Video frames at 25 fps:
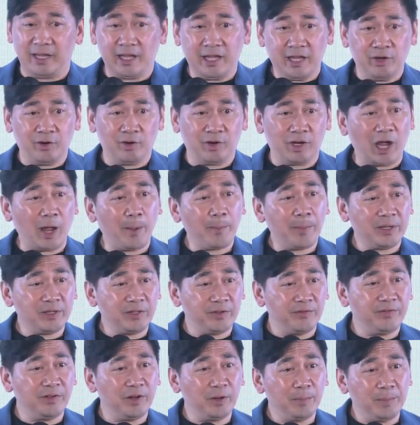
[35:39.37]
like here,
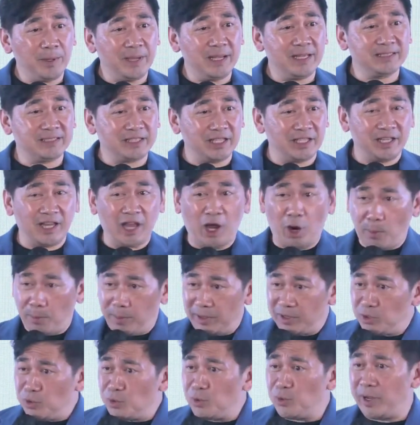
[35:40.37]
coming to Philippines and
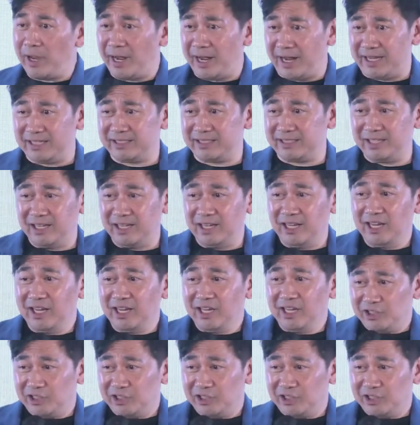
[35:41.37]
helping you guys,